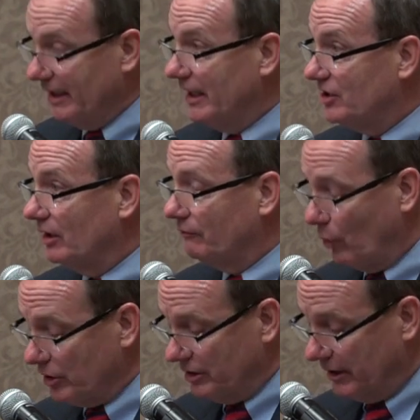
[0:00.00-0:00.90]
It's
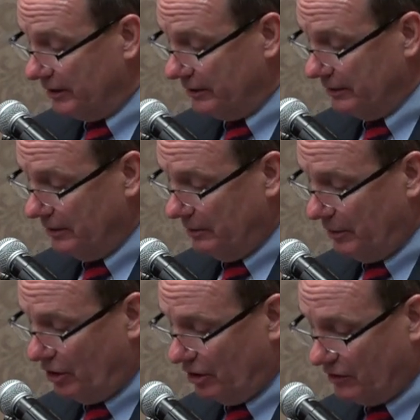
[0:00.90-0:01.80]
unfortunate
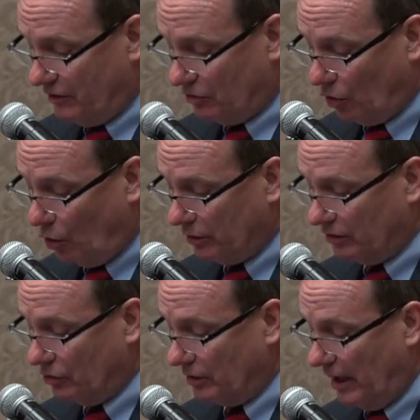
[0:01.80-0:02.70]
because of the toll it
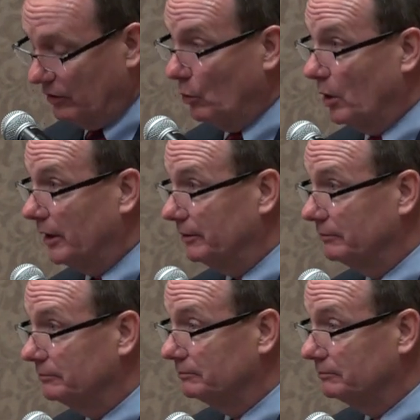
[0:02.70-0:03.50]
took on the one,